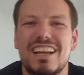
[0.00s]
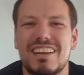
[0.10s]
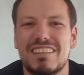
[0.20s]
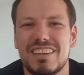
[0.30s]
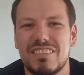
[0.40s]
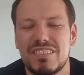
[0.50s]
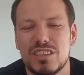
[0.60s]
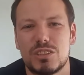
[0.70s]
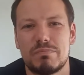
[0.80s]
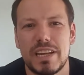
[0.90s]

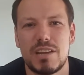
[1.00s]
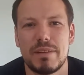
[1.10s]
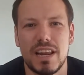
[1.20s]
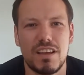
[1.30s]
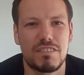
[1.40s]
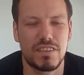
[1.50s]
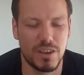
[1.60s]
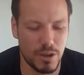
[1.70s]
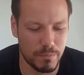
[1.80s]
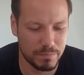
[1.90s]
Just making me laugh.
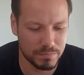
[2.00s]
And